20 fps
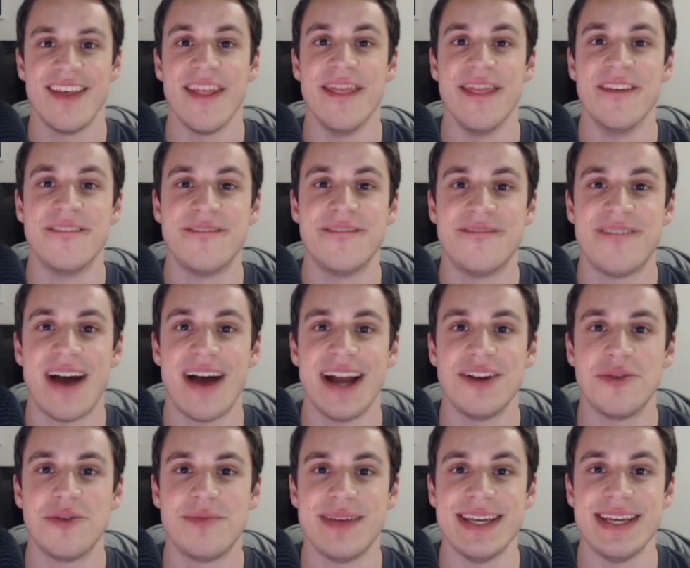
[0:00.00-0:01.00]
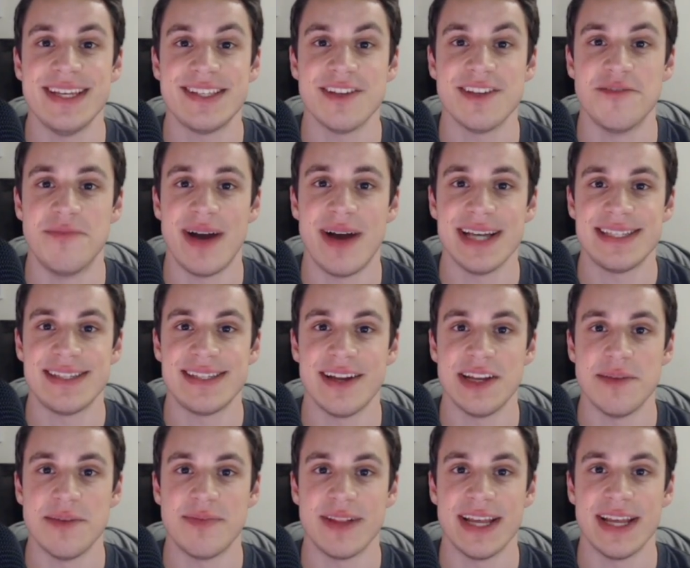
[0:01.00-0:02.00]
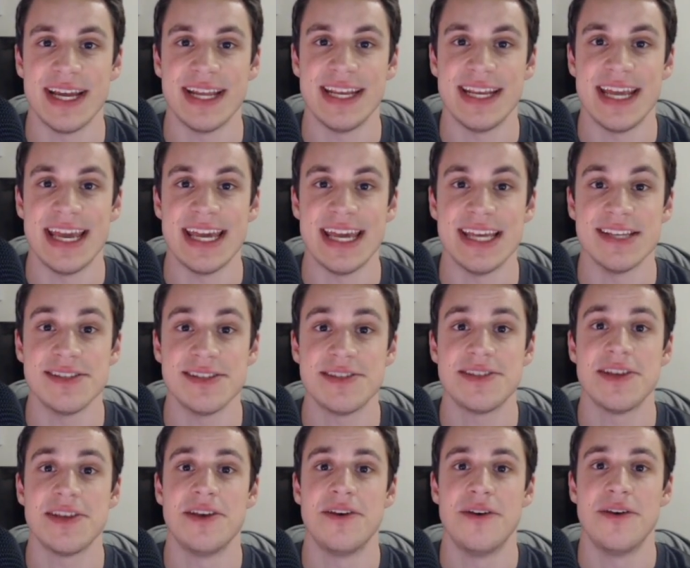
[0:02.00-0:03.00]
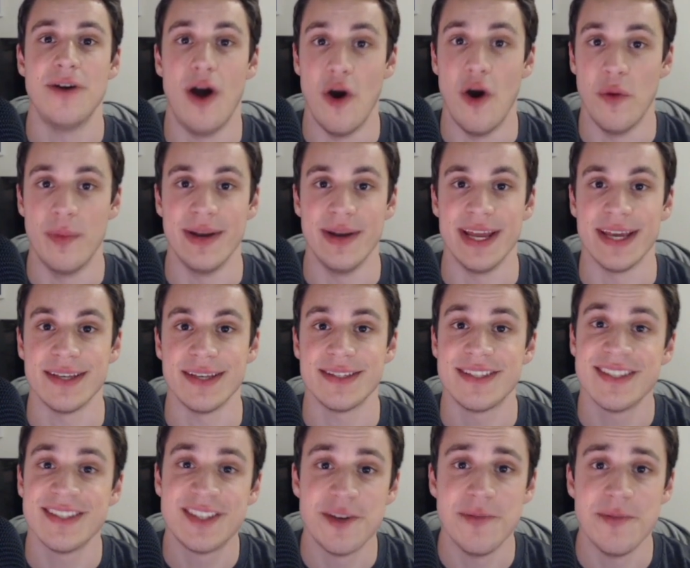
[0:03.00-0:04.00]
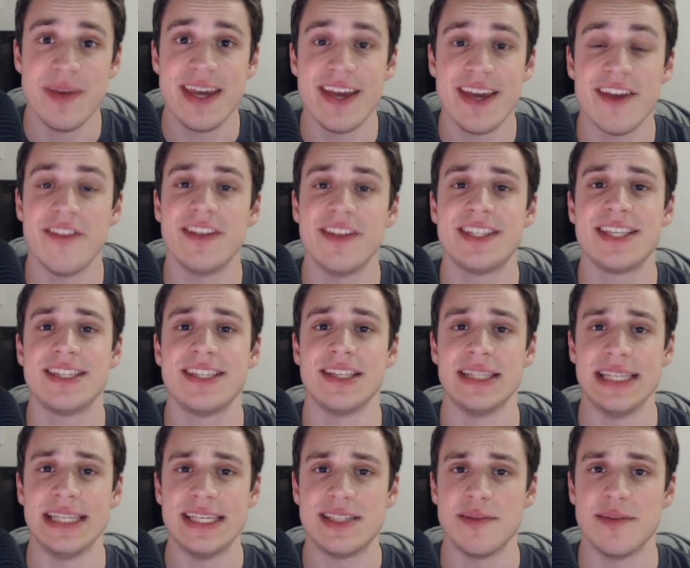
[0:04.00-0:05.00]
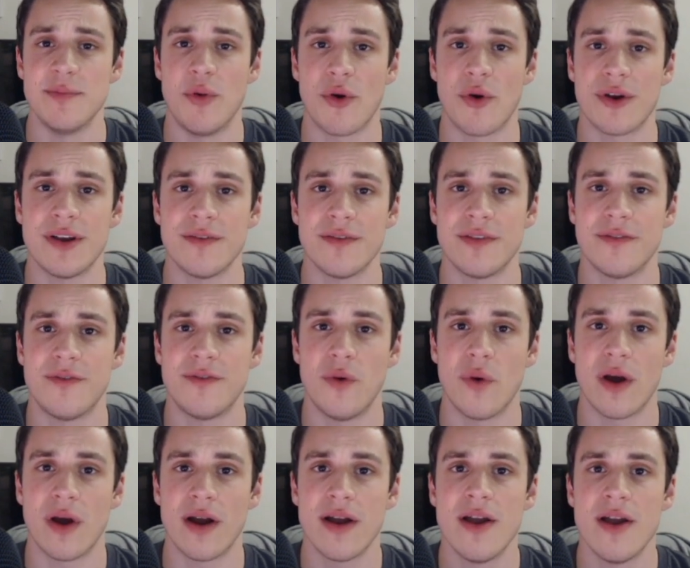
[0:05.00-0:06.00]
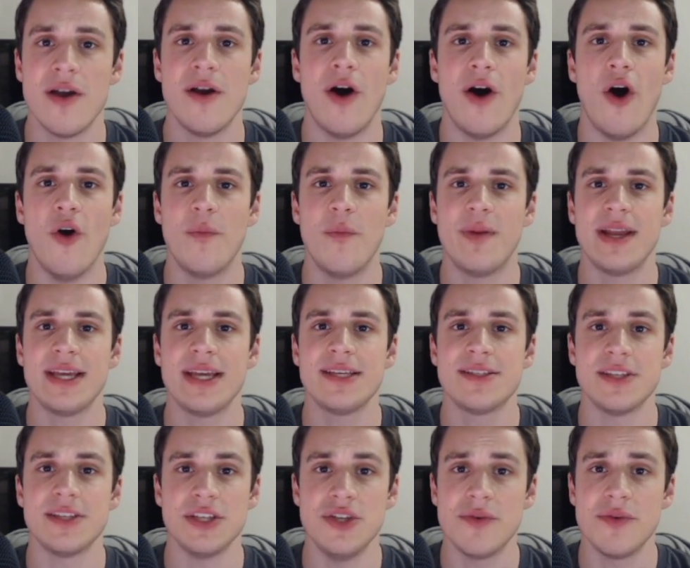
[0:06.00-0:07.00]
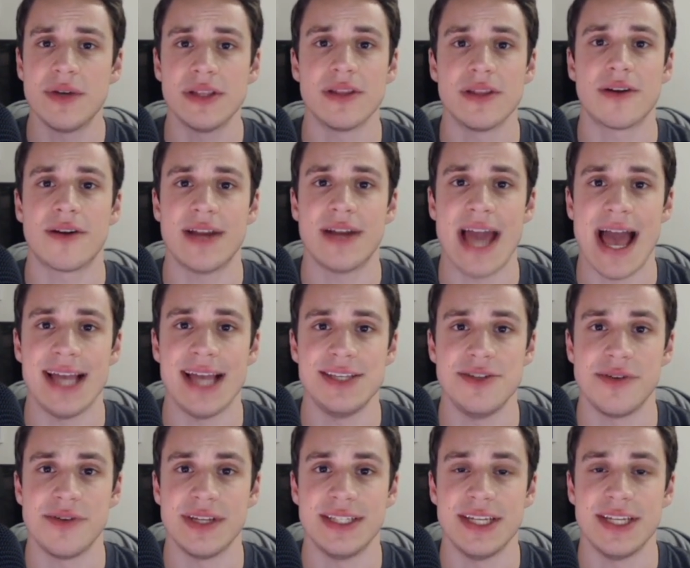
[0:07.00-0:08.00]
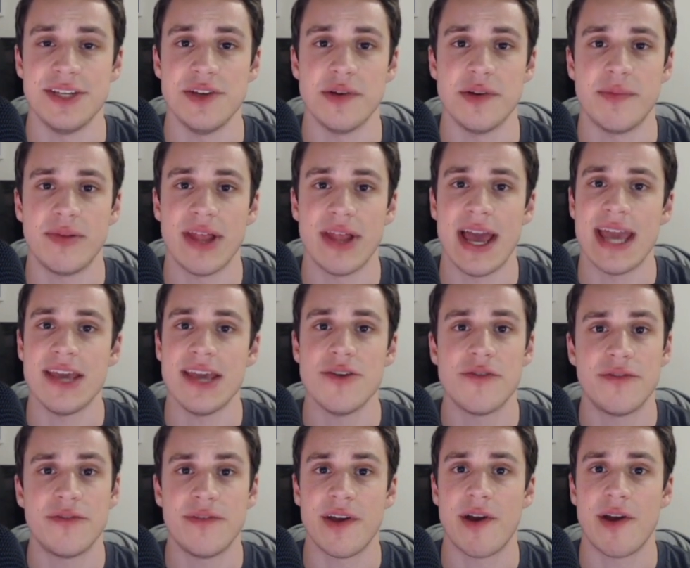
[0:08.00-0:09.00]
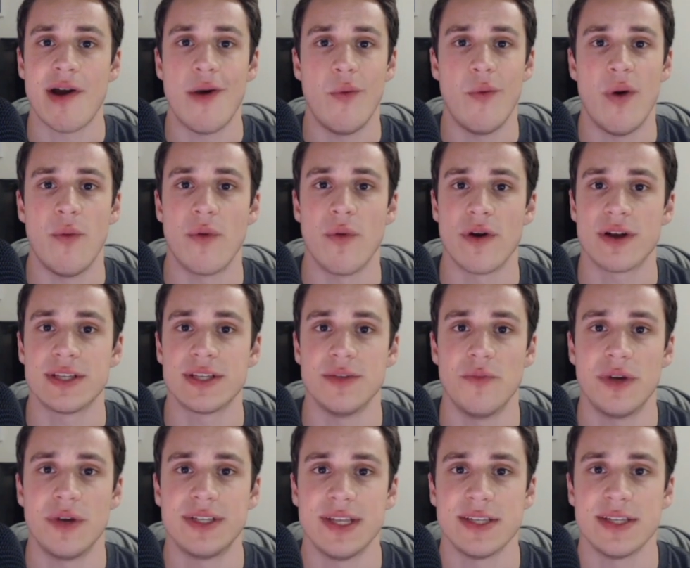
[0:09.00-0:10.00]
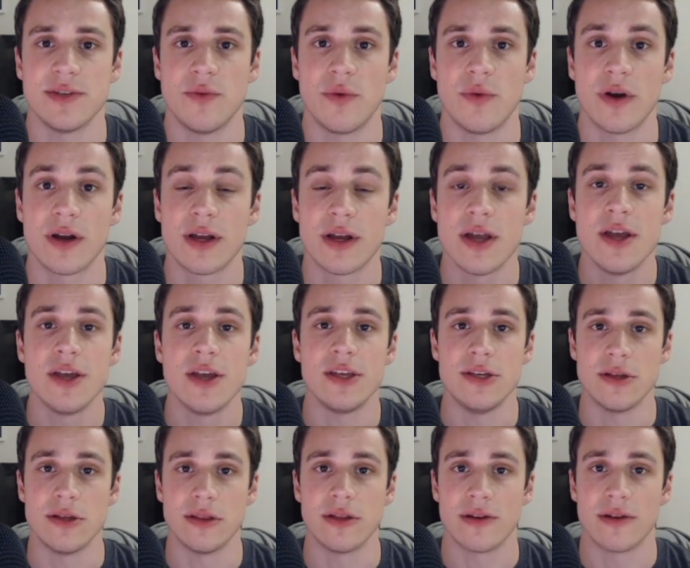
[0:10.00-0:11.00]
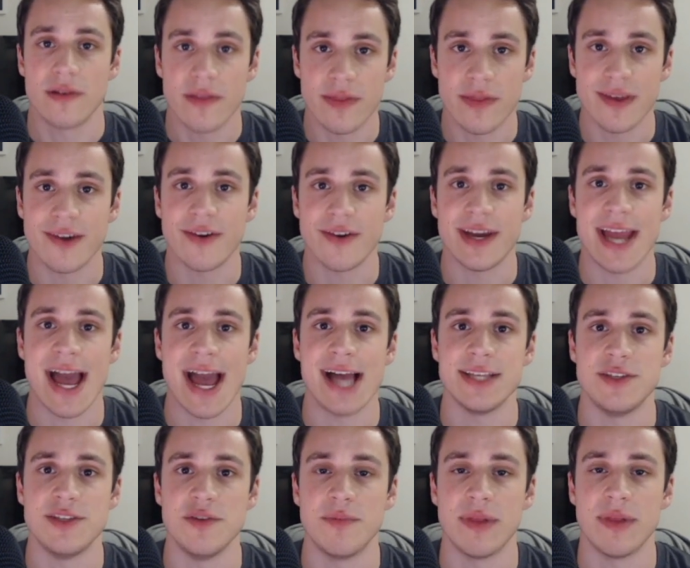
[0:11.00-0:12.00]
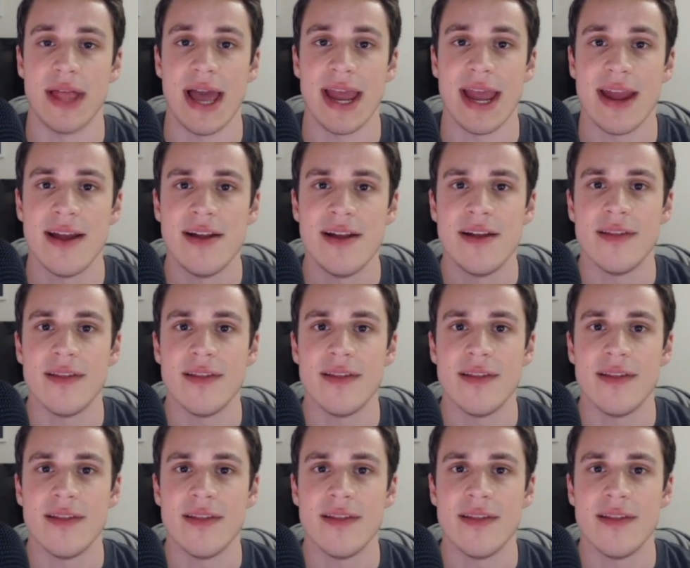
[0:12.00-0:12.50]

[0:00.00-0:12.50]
The final piece of my study plan is openings. To me, this is the least important of the four. Openings, you can learn as you continue to play. You'll figure out what works and what doesn't work. You'll learn theory as you play.